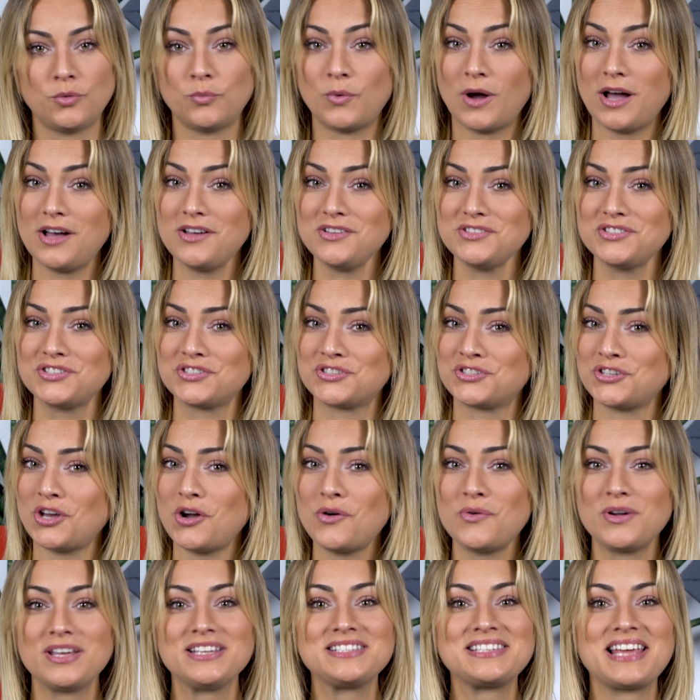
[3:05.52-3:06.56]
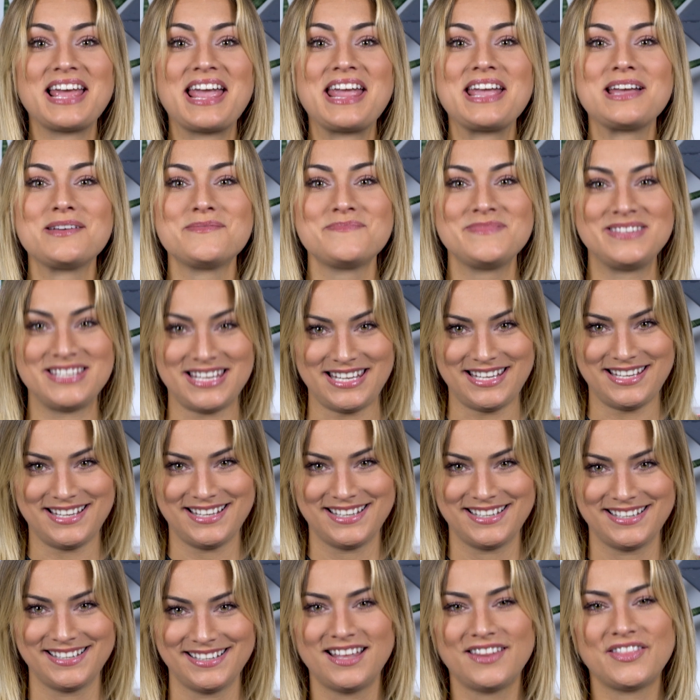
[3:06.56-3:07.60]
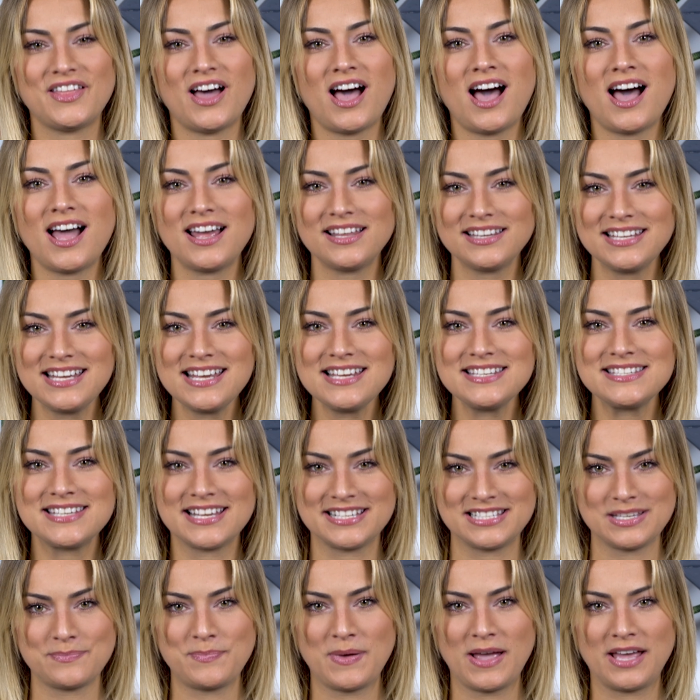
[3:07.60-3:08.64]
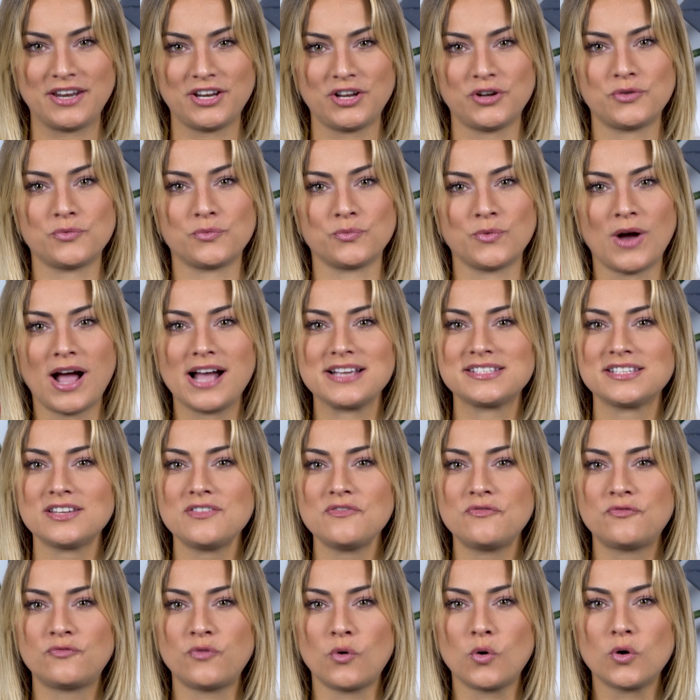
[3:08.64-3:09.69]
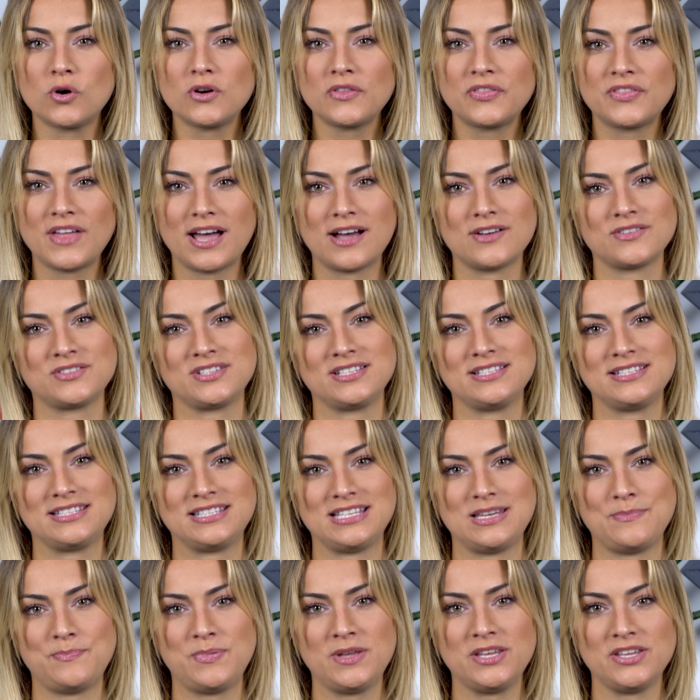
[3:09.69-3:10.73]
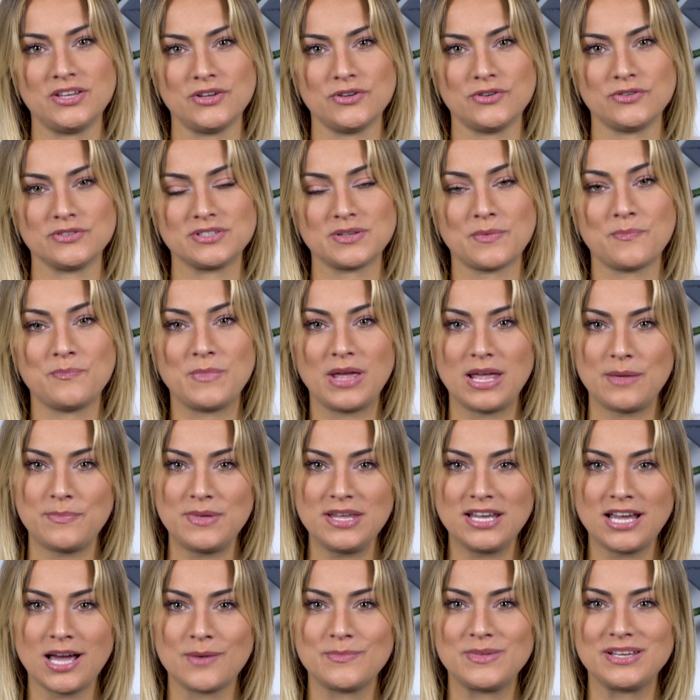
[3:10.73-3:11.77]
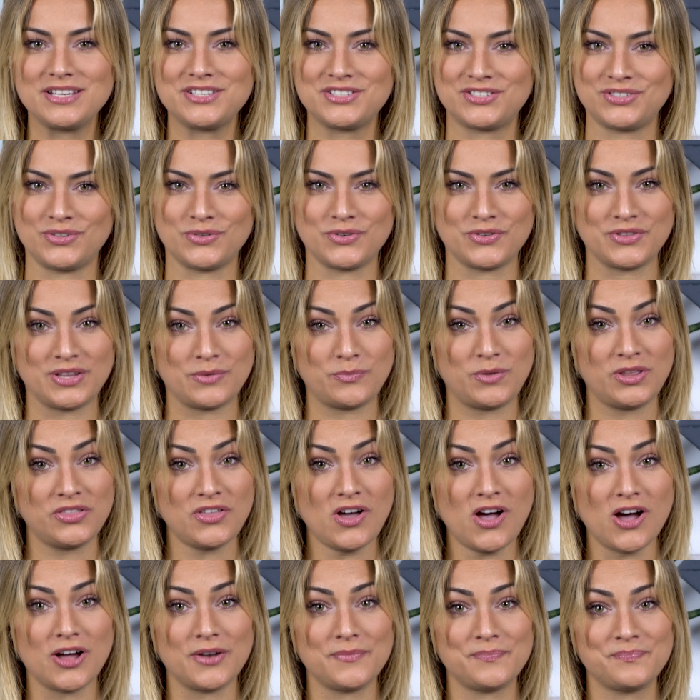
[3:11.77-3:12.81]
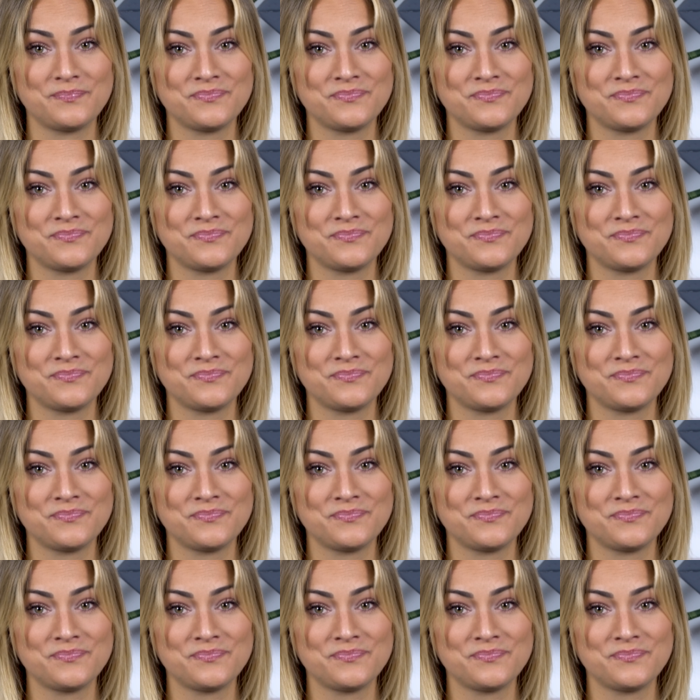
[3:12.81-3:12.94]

Well, so is AMD. The highly anticipated Ryzen 4000 CPUs may be coming sooner than we thought,